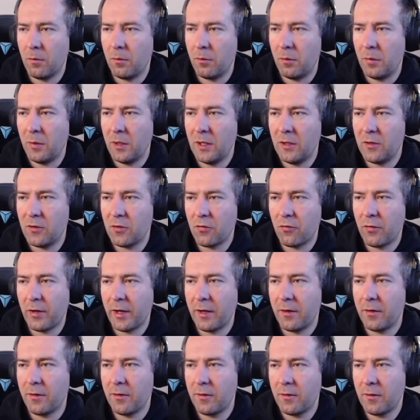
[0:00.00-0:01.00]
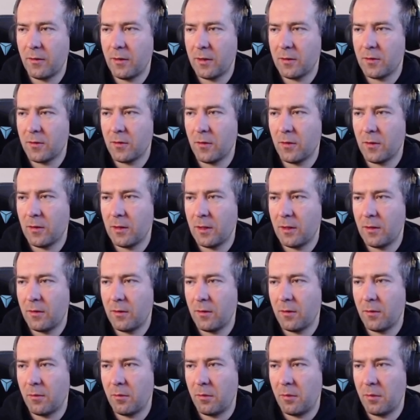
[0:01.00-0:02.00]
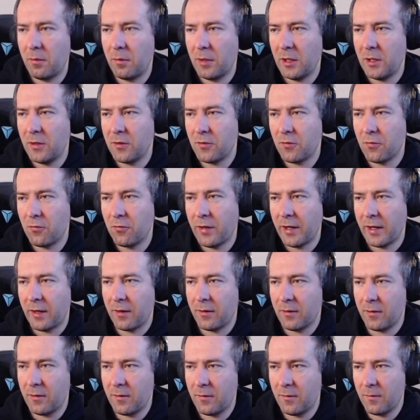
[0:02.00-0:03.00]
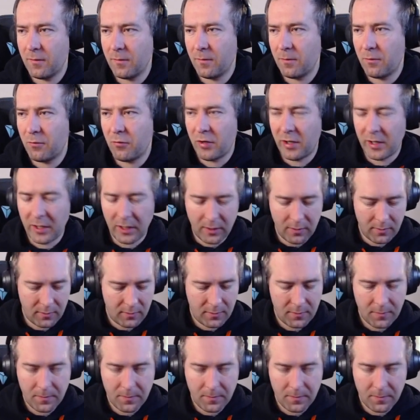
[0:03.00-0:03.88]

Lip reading: Beats record, let's call that a beats record predicate.